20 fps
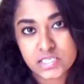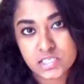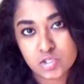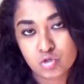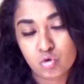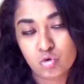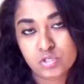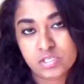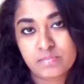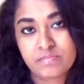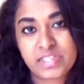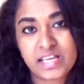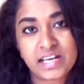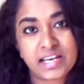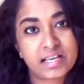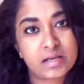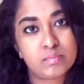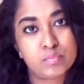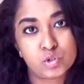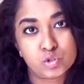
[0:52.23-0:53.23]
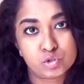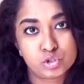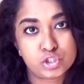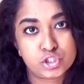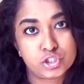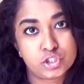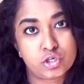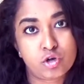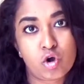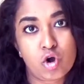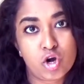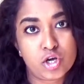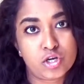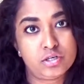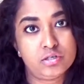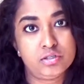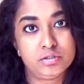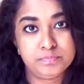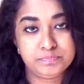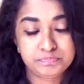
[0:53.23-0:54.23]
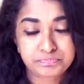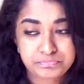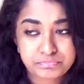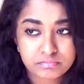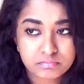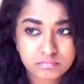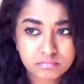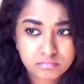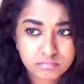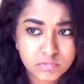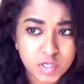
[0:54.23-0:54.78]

So something like a brochure or a